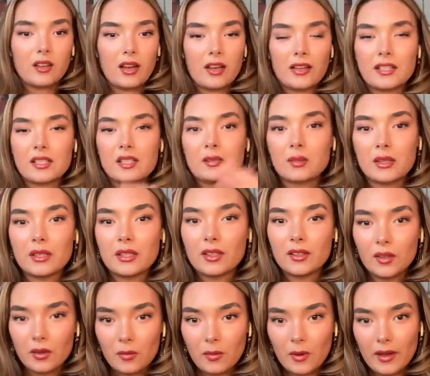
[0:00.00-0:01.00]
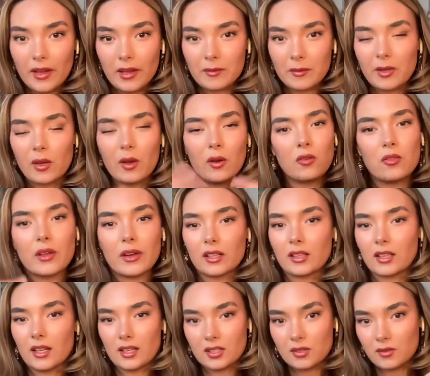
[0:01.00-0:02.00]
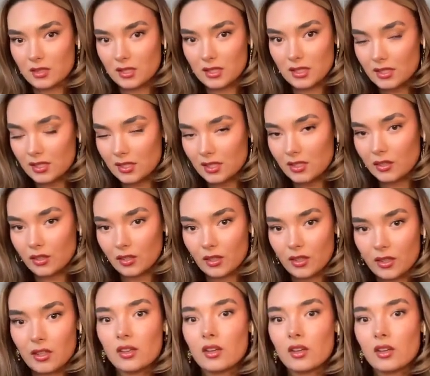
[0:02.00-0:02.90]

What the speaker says: I explain it away. Oh, that class was easier.